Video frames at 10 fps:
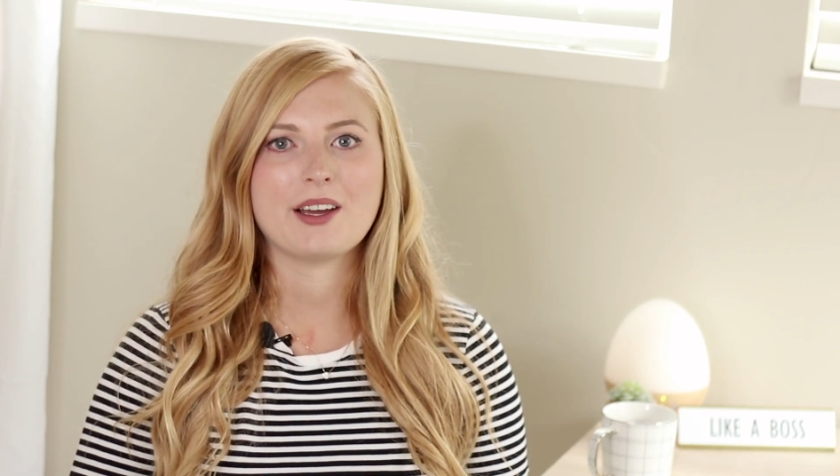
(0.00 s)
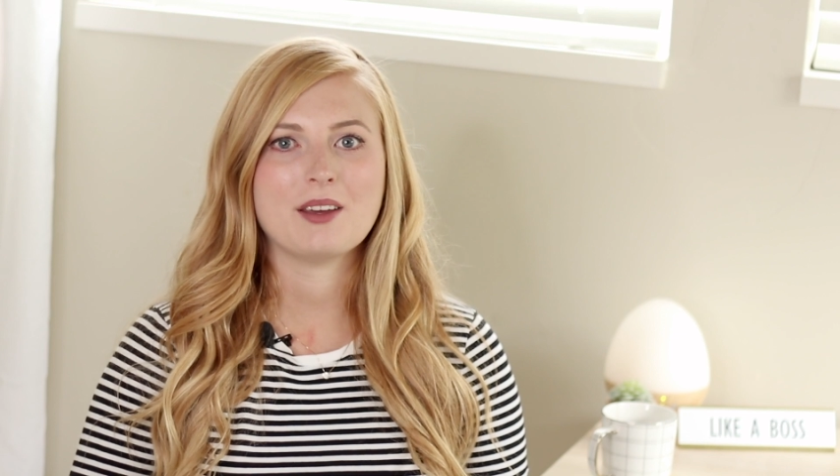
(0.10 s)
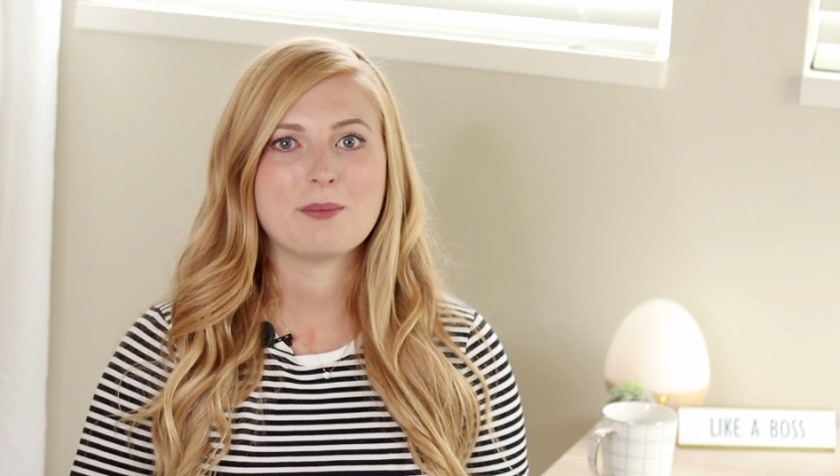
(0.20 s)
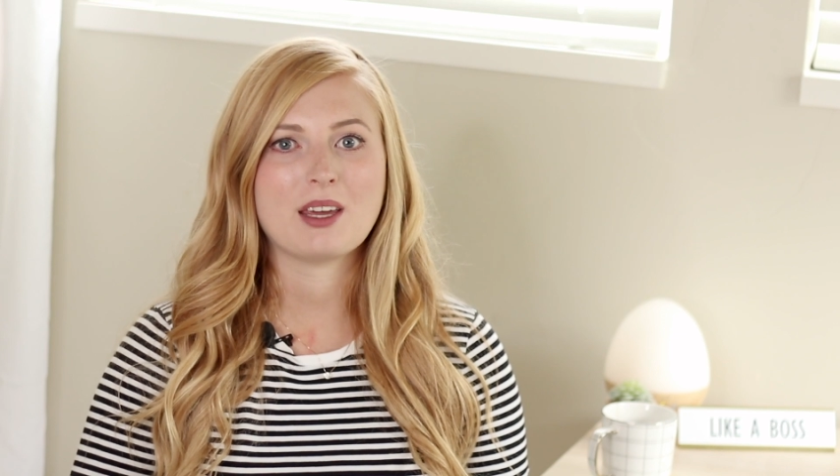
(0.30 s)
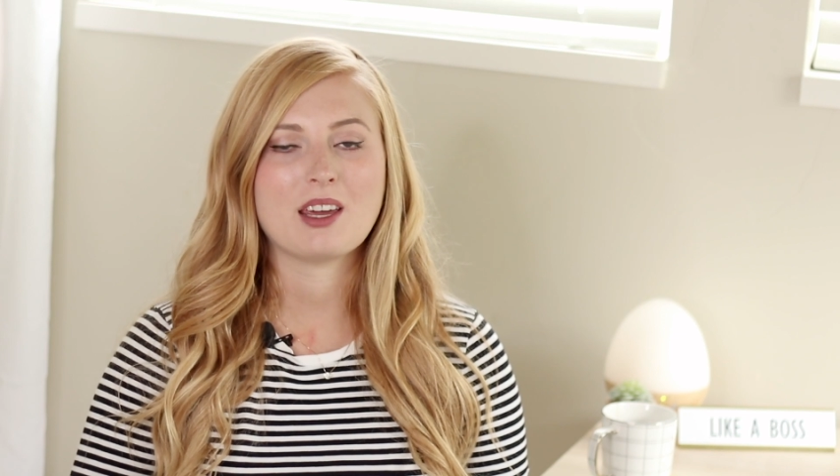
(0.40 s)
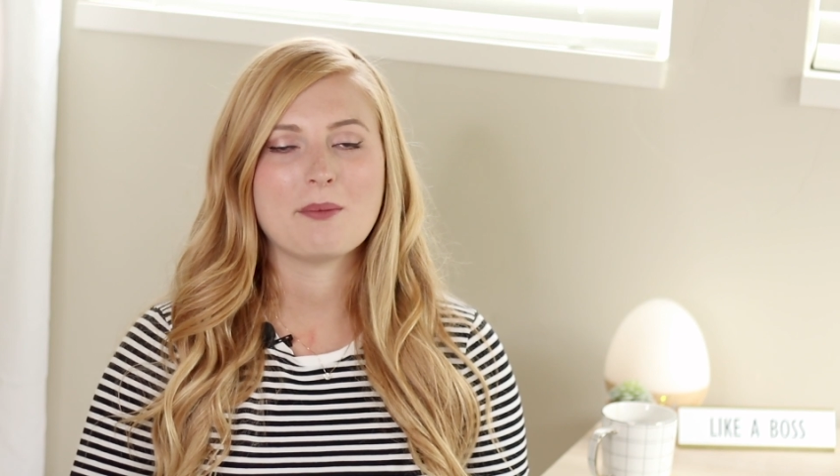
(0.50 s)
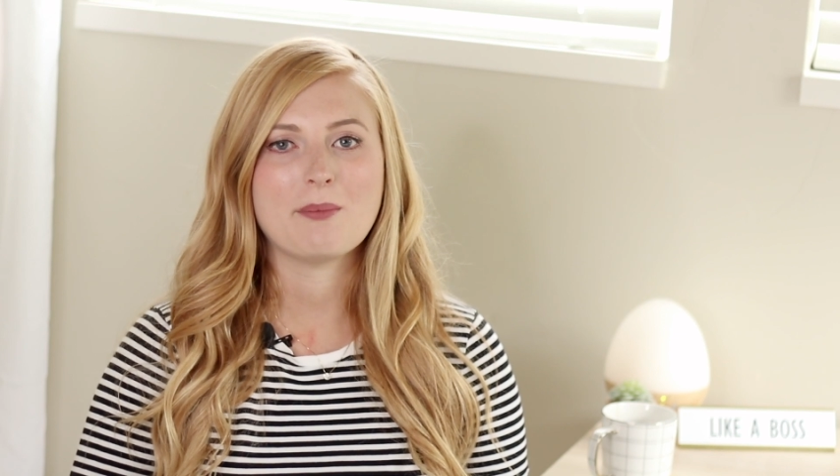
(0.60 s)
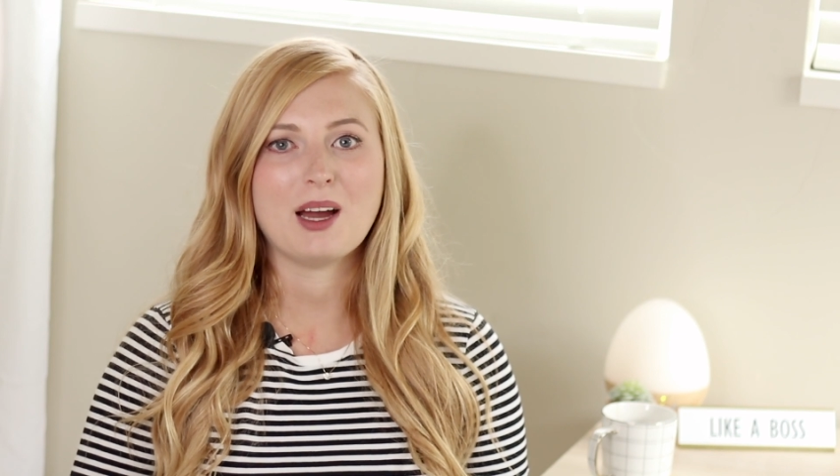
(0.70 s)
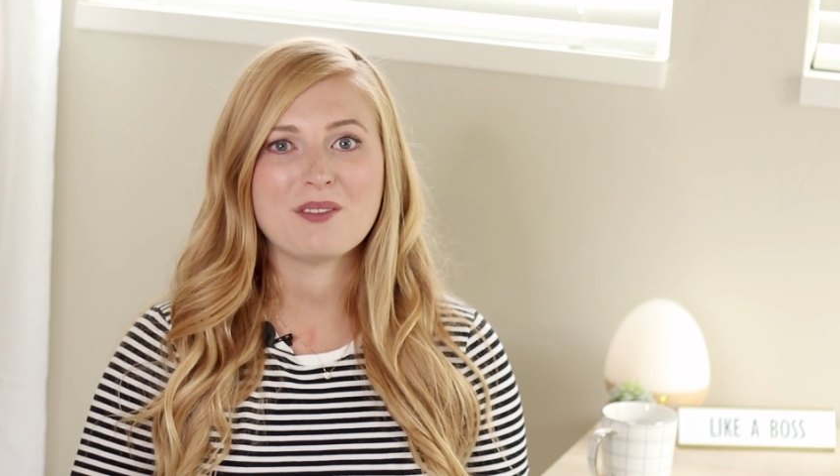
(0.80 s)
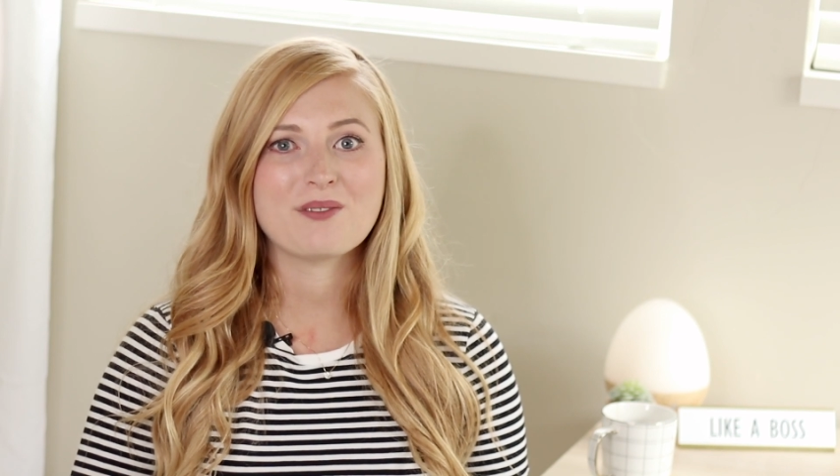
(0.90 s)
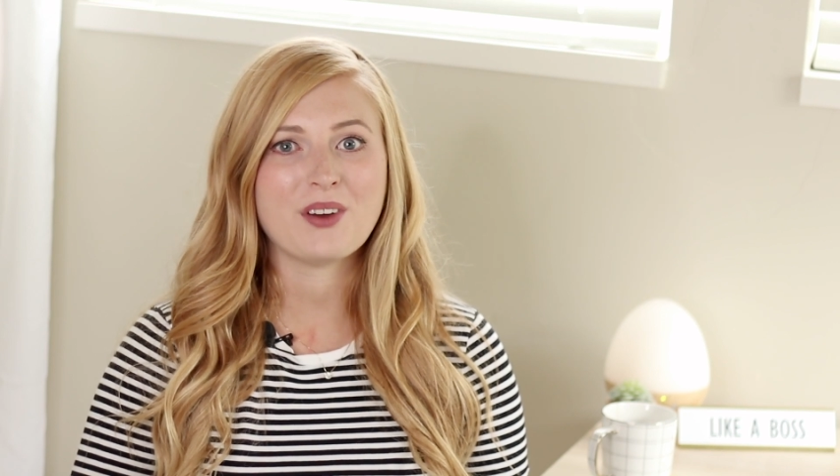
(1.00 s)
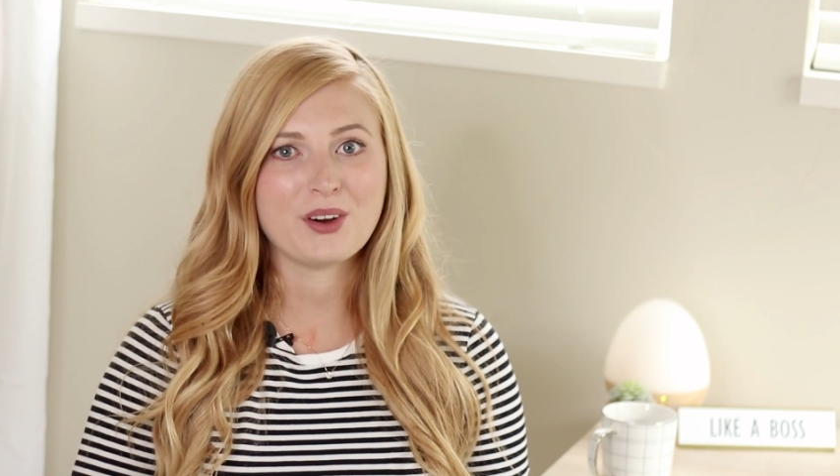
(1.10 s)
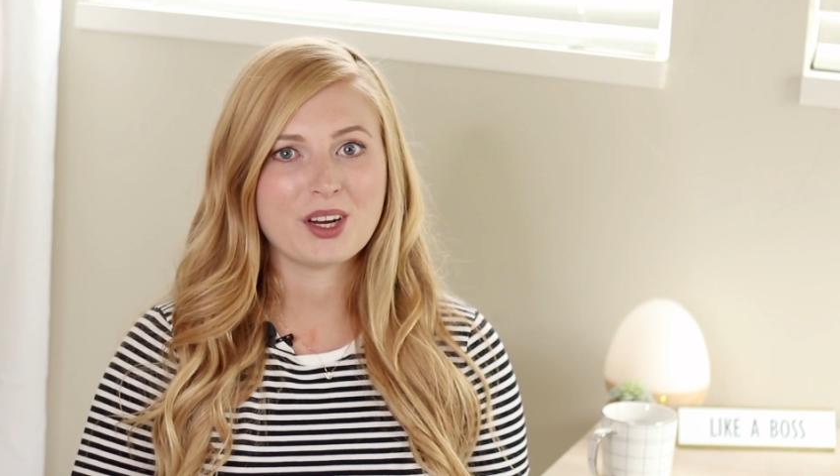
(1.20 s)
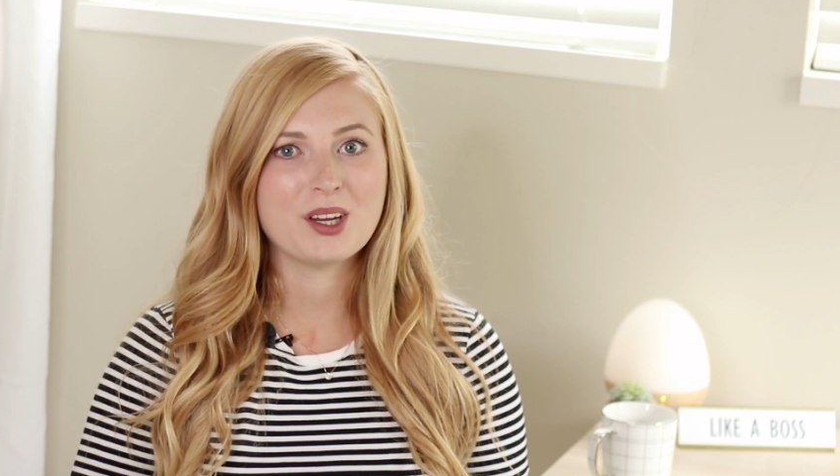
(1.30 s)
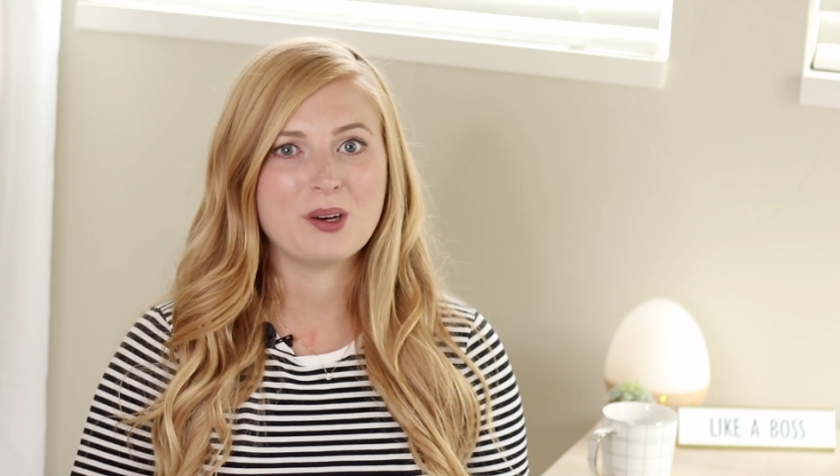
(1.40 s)
I am making my
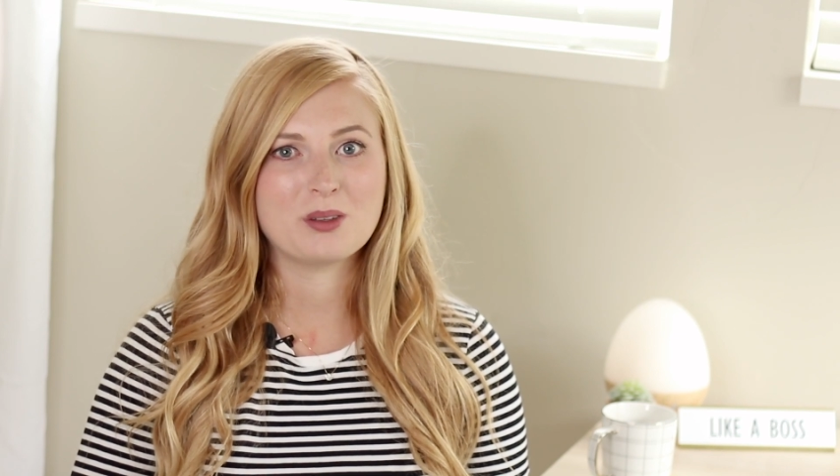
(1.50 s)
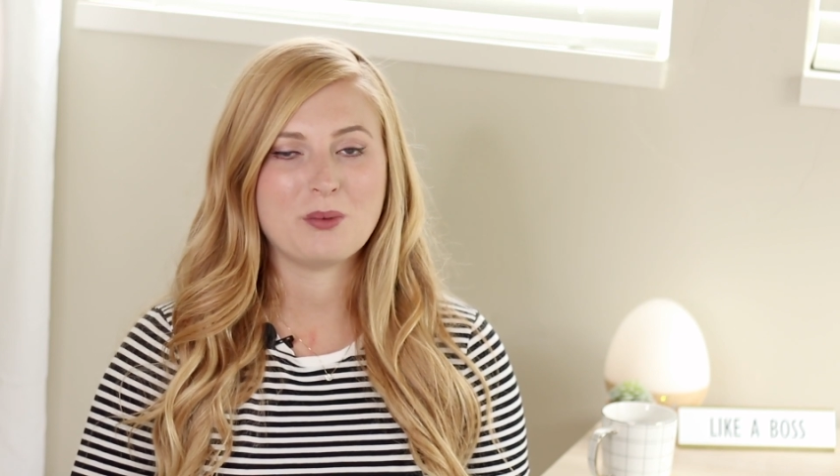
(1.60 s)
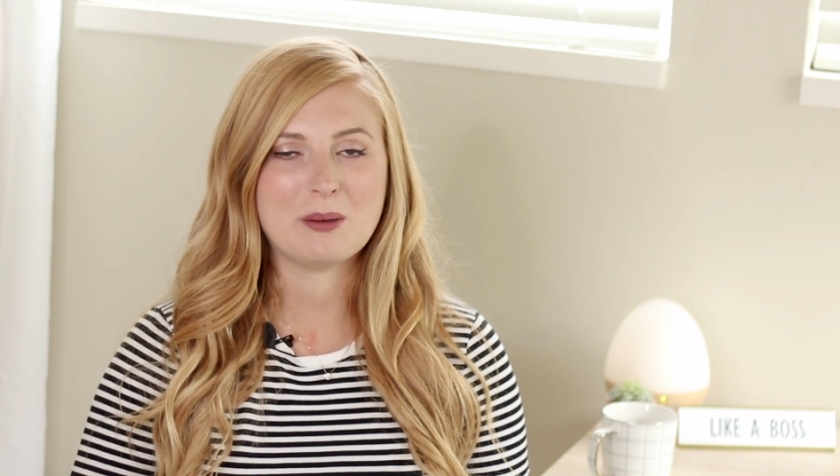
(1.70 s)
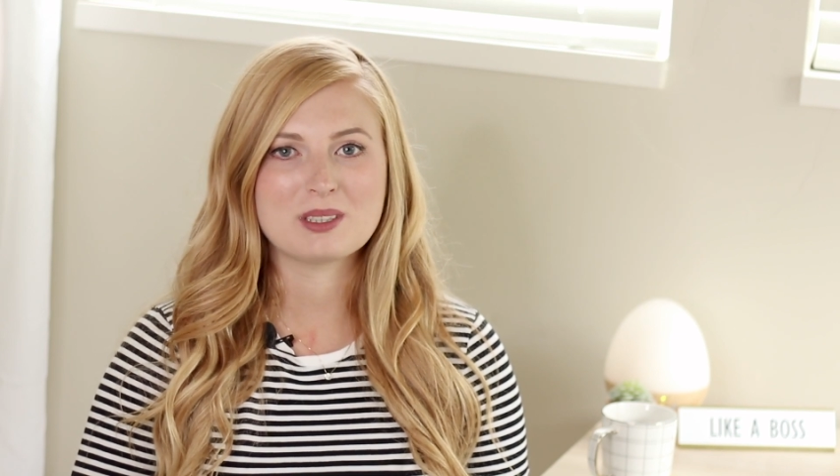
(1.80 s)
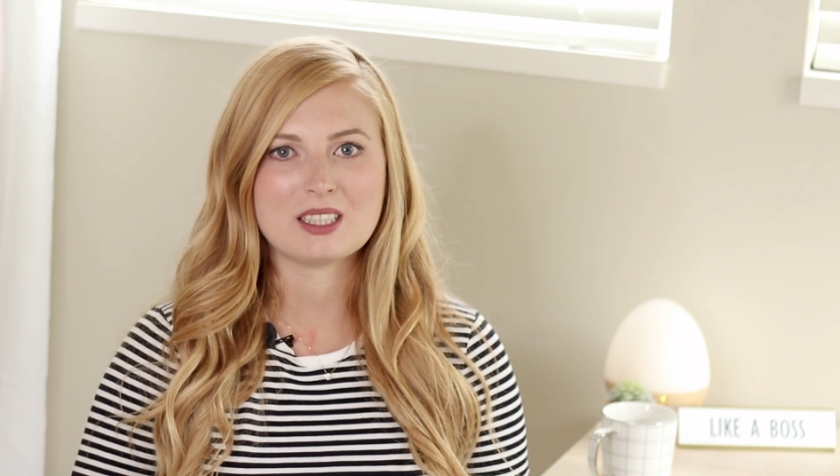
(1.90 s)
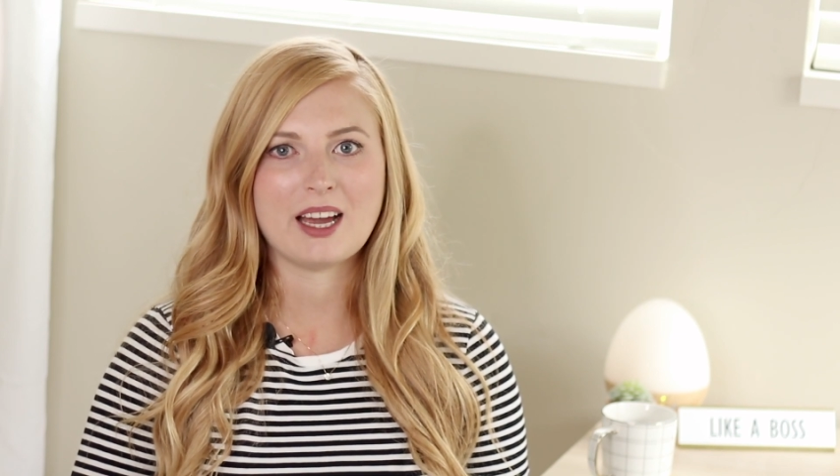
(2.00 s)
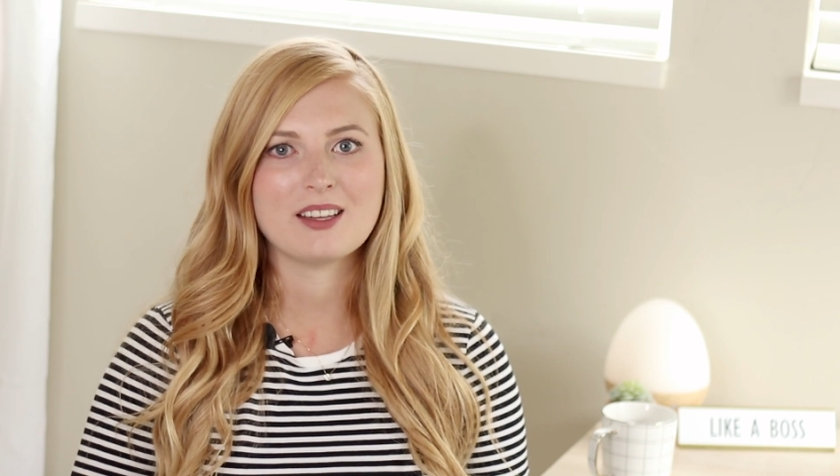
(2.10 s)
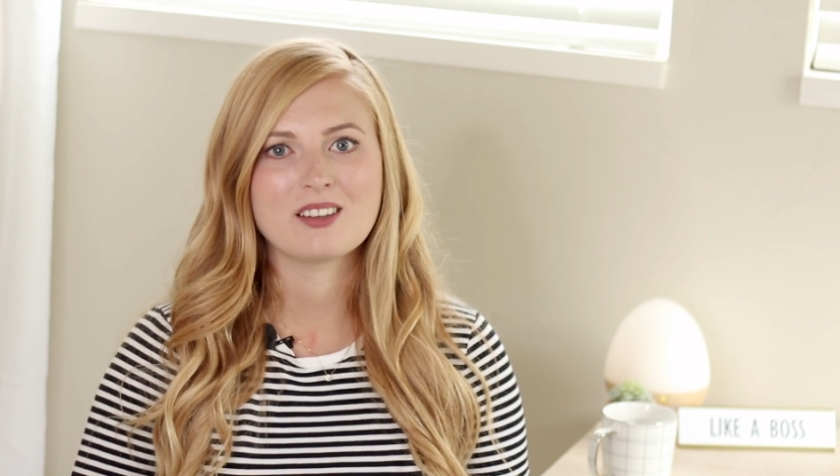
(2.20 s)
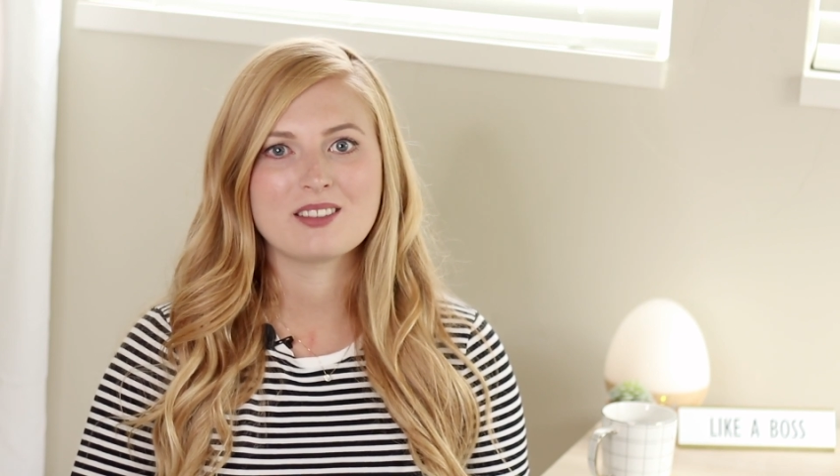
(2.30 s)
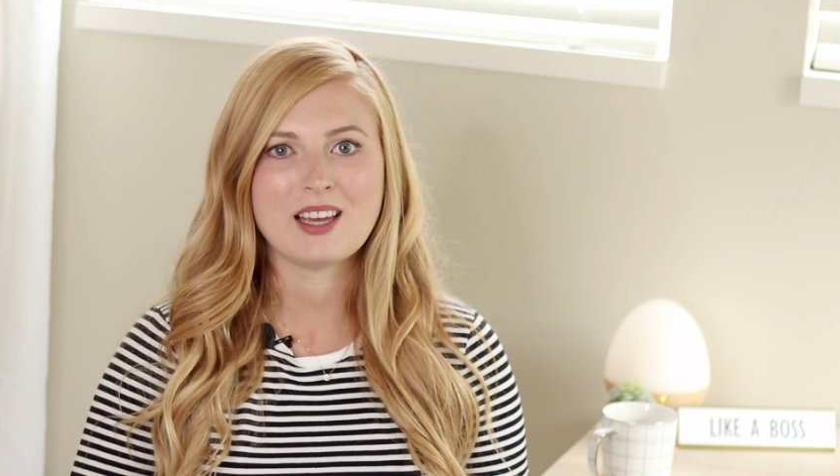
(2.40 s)
very own website,